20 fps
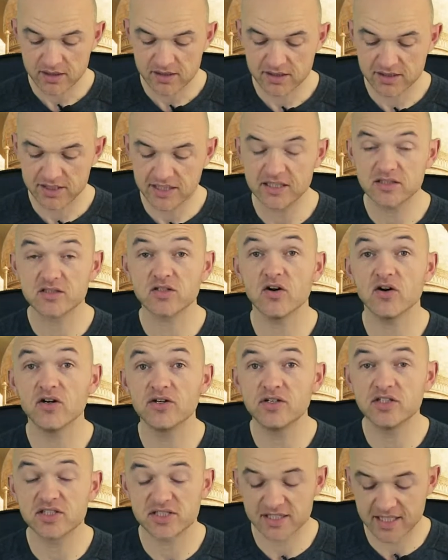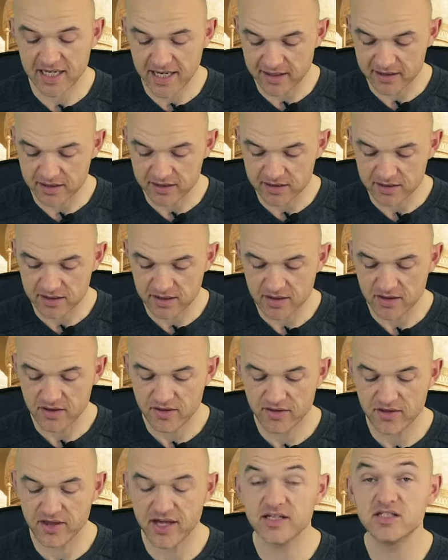seek to understand,
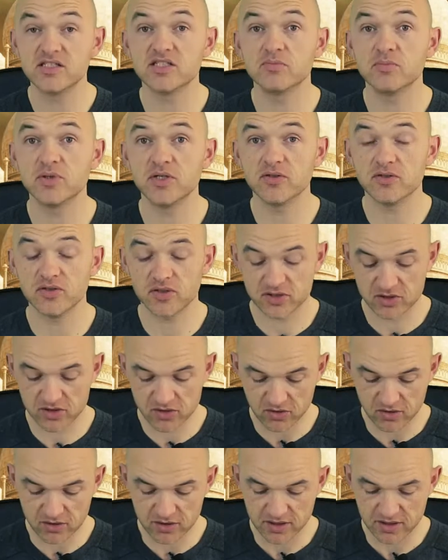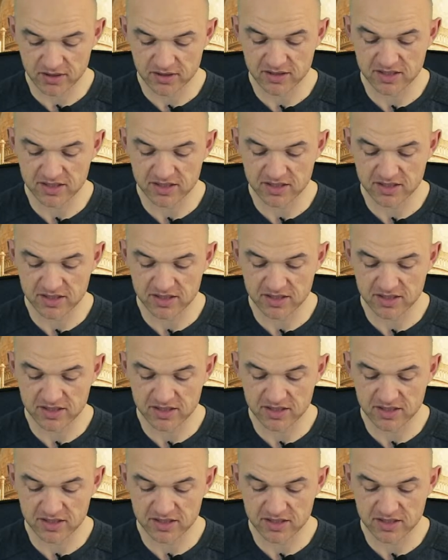then to be understood,